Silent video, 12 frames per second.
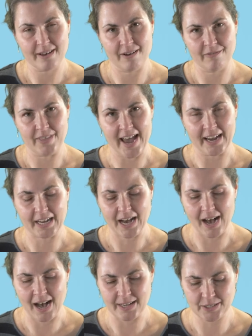of that
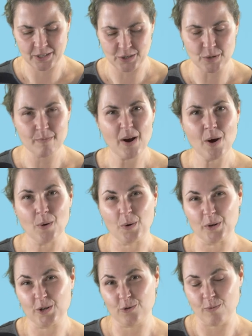costume
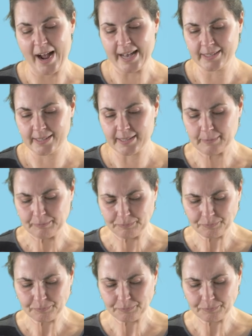or dress.